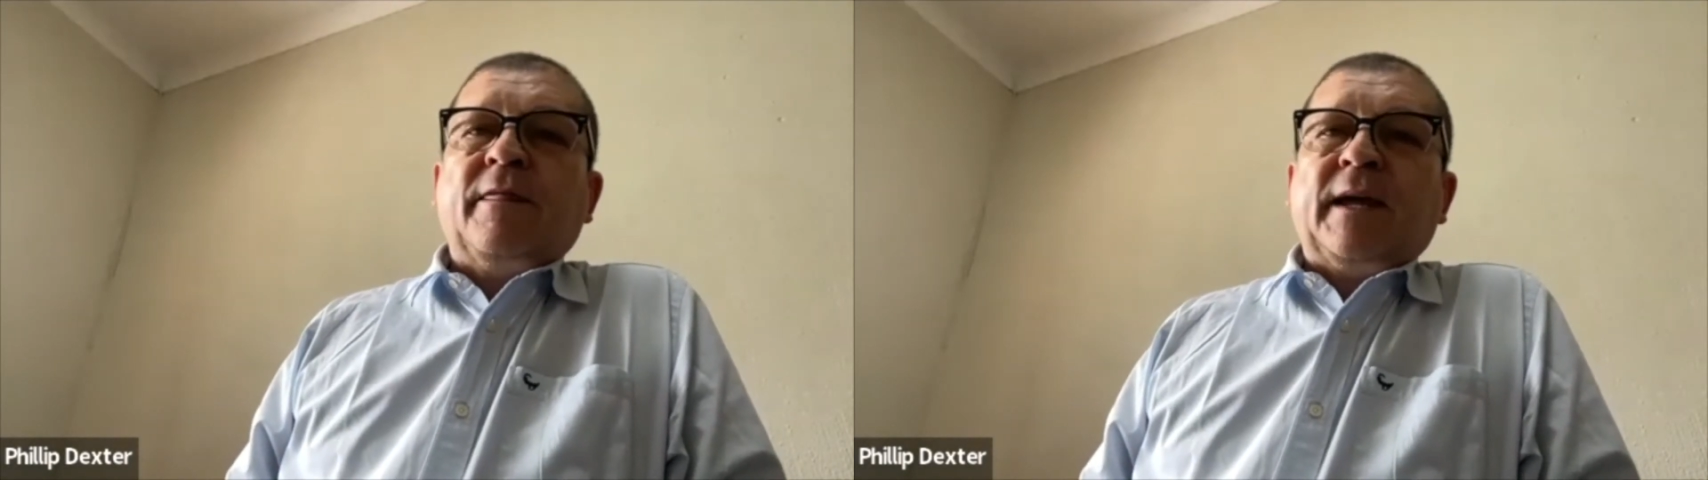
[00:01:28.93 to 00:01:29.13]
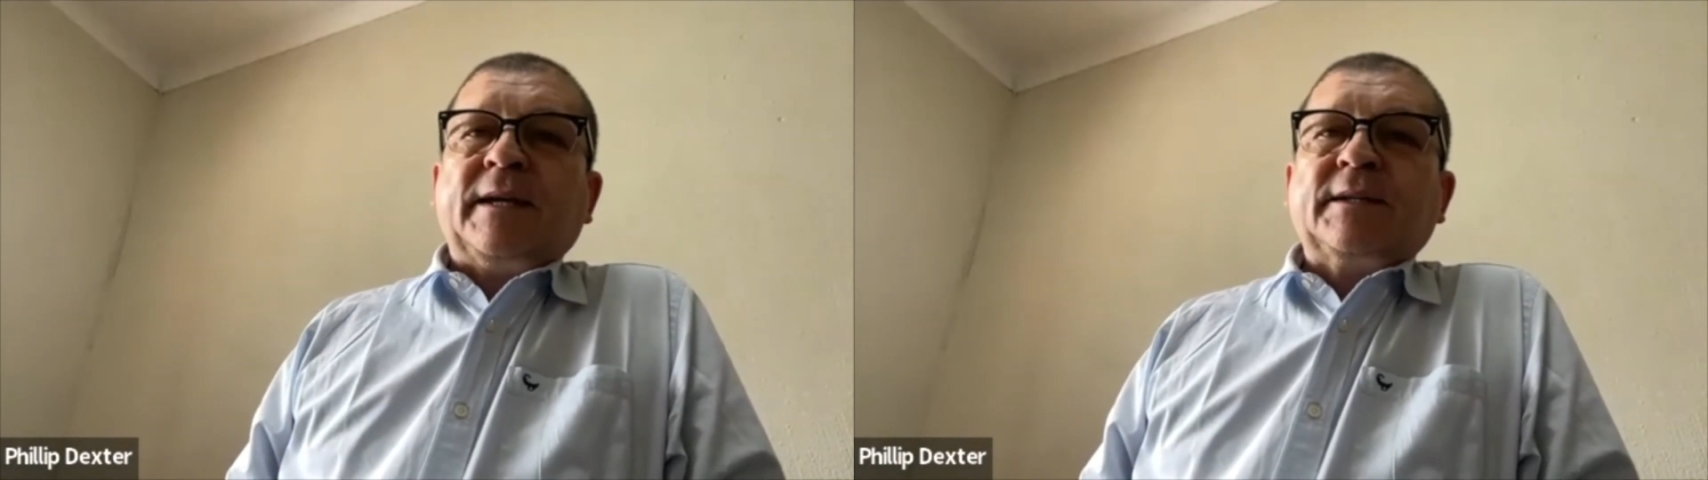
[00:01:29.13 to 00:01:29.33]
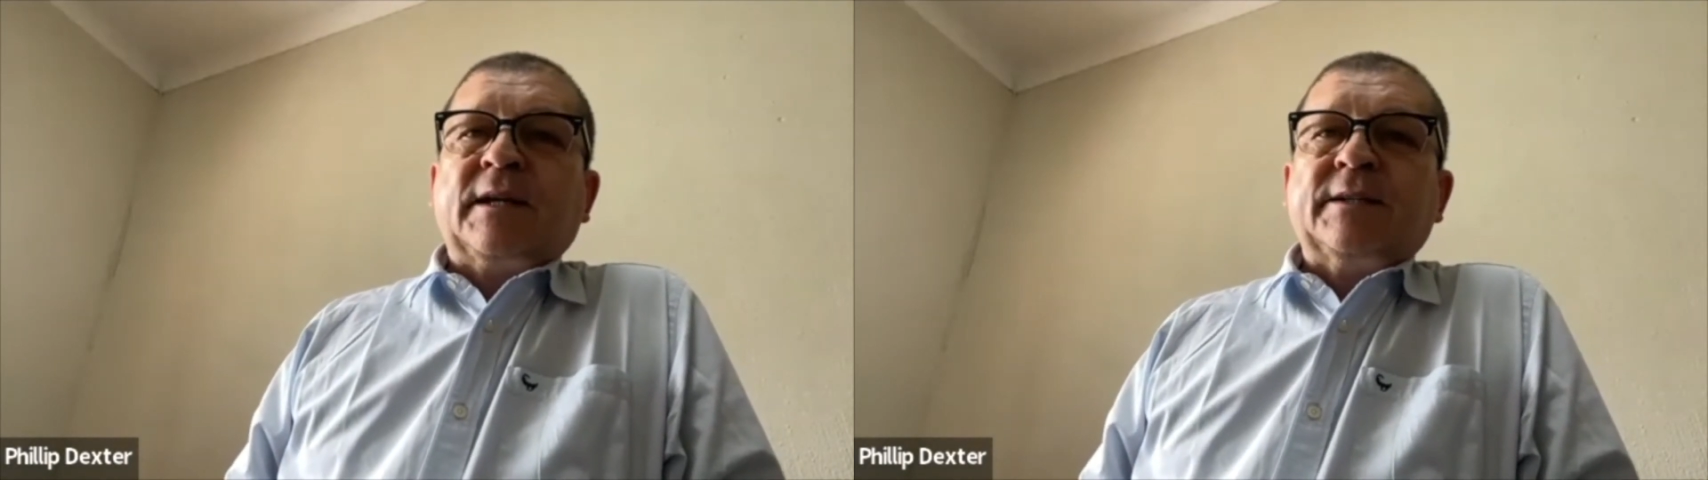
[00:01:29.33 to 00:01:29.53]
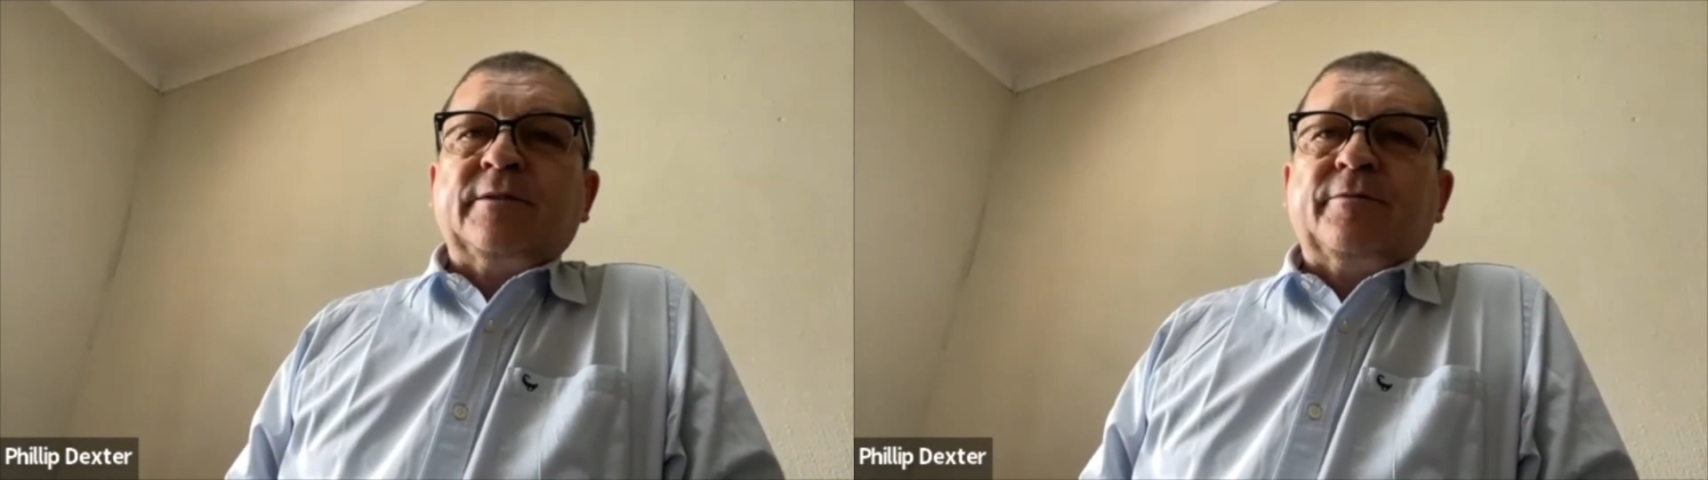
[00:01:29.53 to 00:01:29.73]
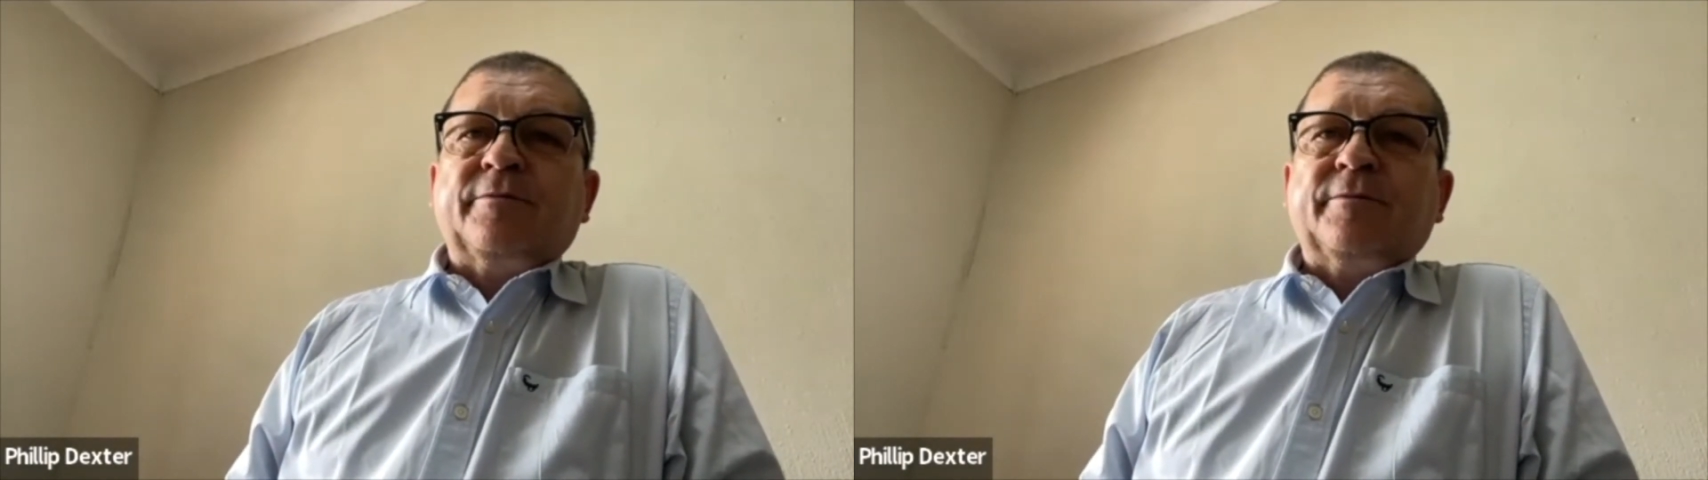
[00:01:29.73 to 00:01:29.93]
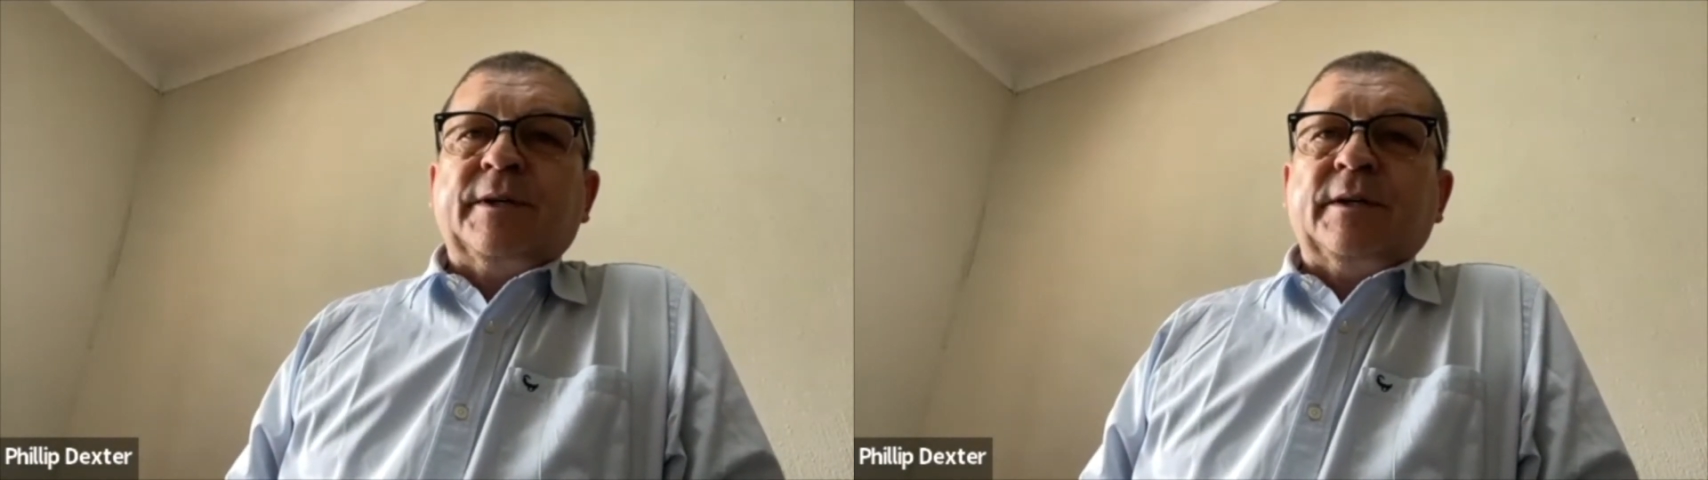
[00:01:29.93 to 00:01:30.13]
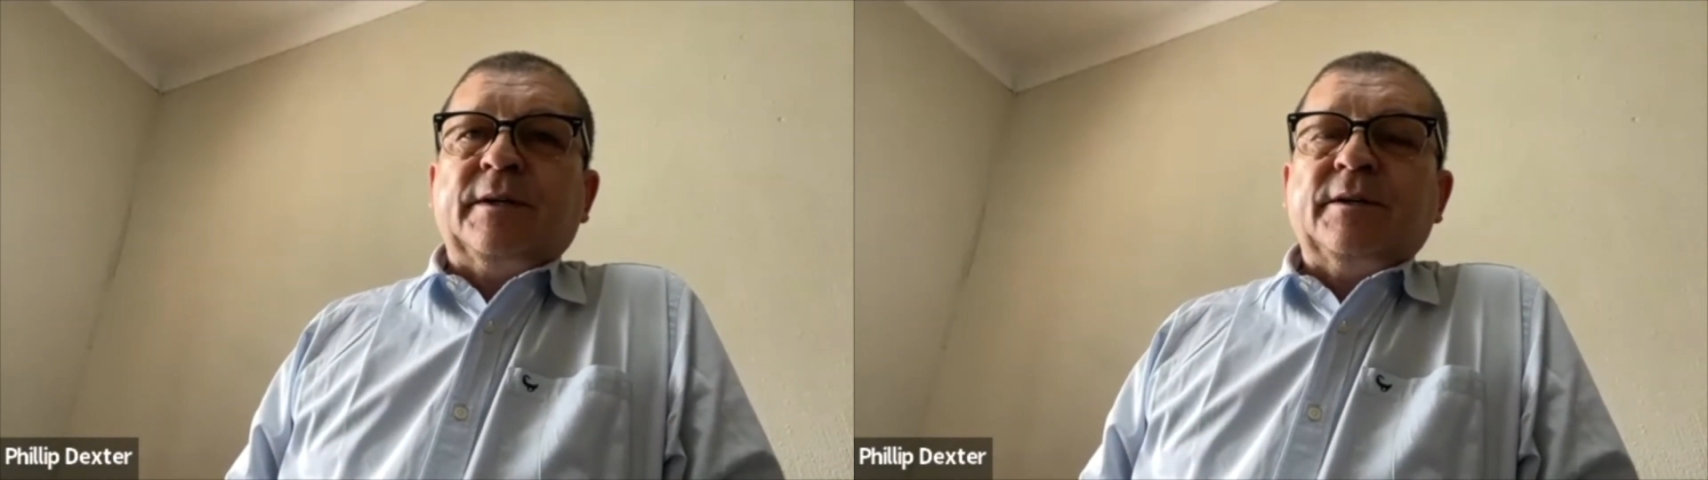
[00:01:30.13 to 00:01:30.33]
that kind of